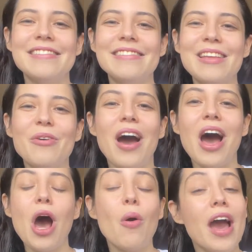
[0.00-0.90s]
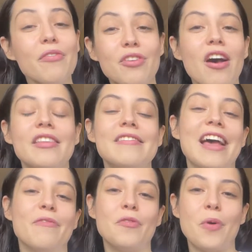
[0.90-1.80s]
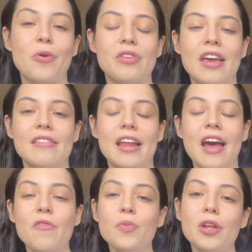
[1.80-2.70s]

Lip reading: So how I've done this type of post is that I've put